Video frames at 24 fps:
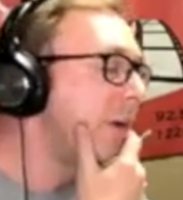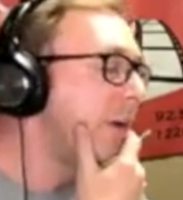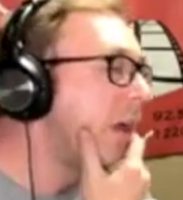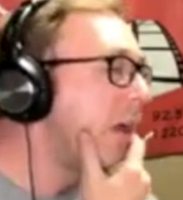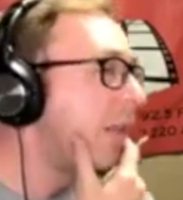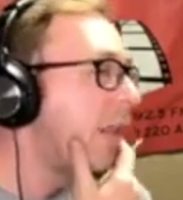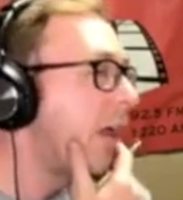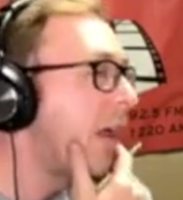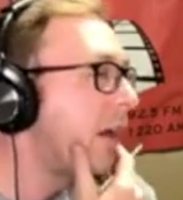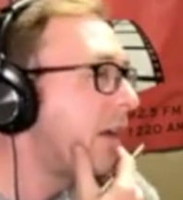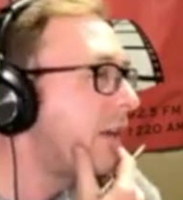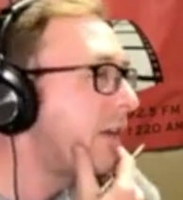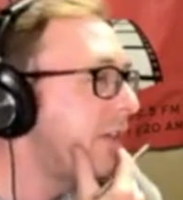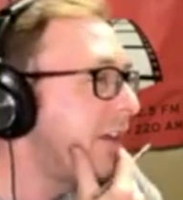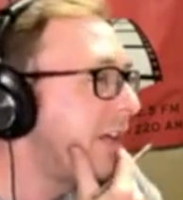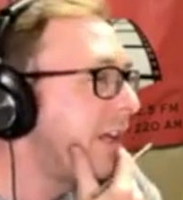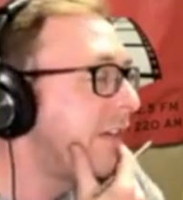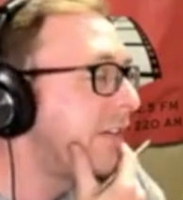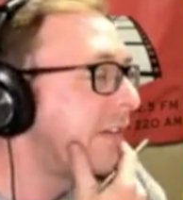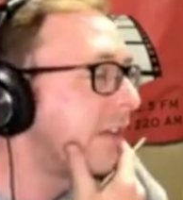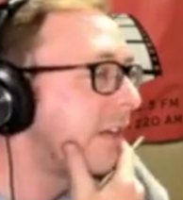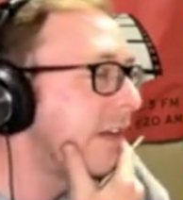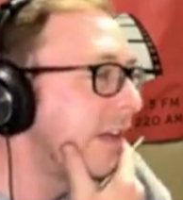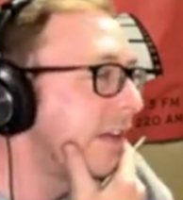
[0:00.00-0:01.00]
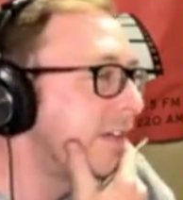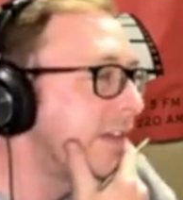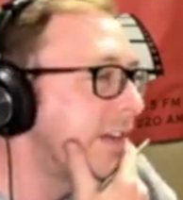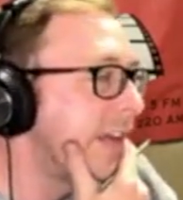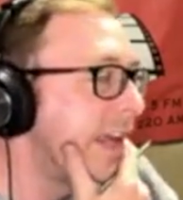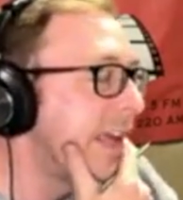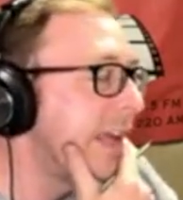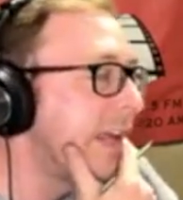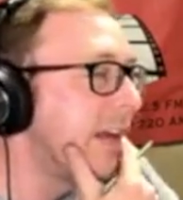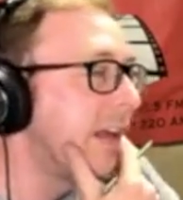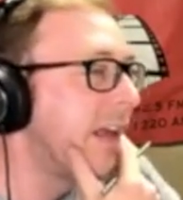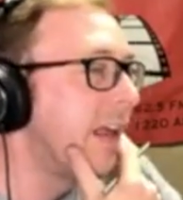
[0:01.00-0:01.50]
all honesty, it's
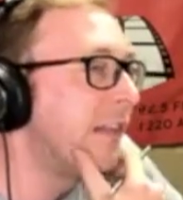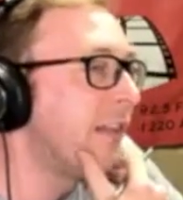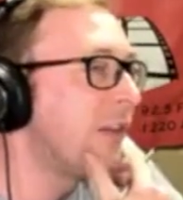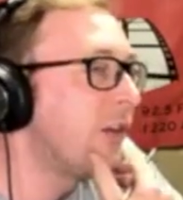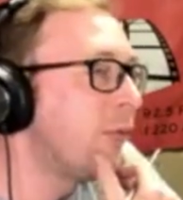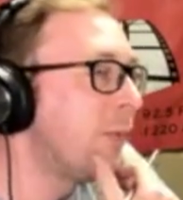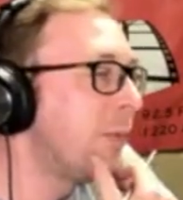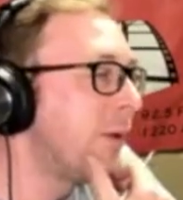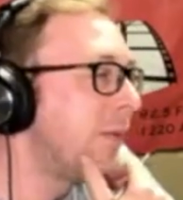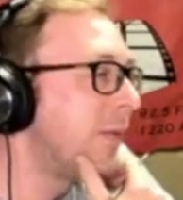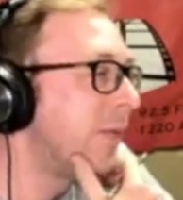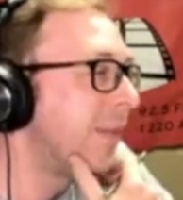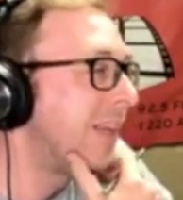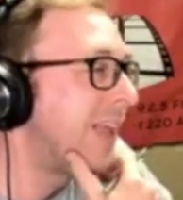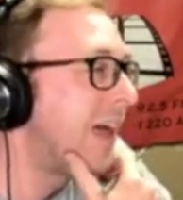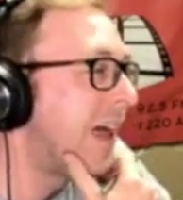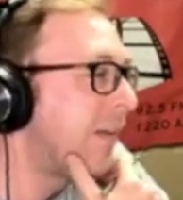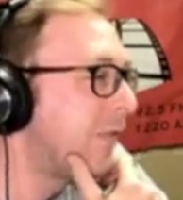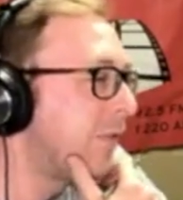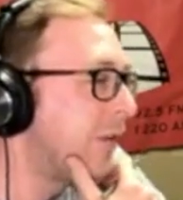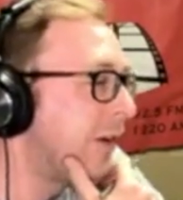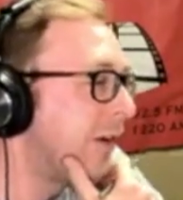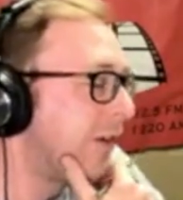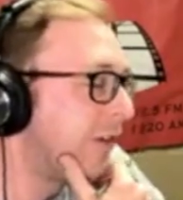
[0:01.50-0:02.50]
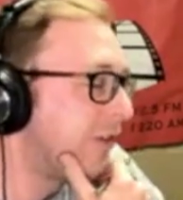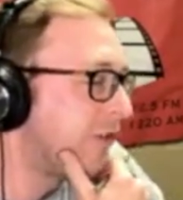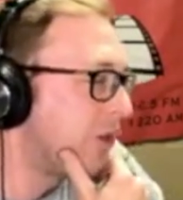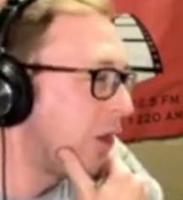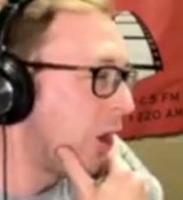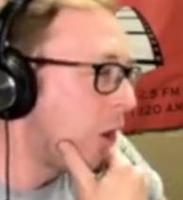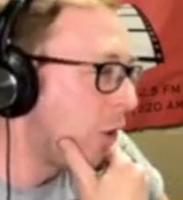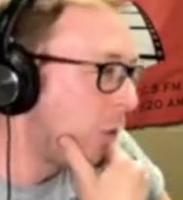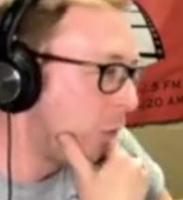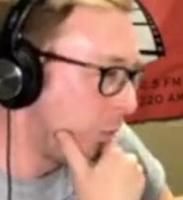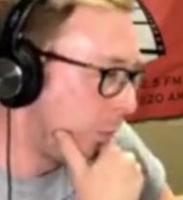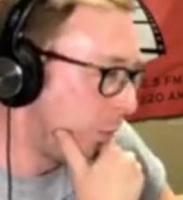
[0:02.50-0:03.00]
taken a little bit of a life on its
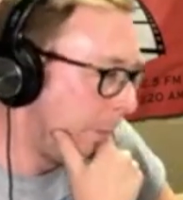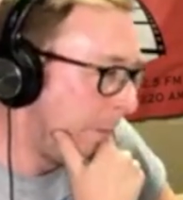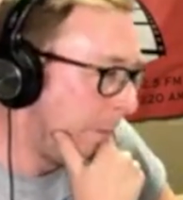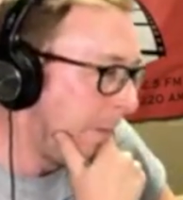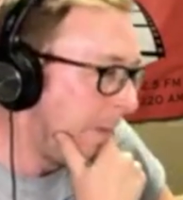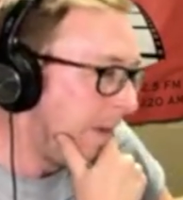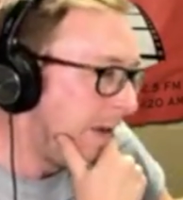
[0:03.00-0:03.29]
own.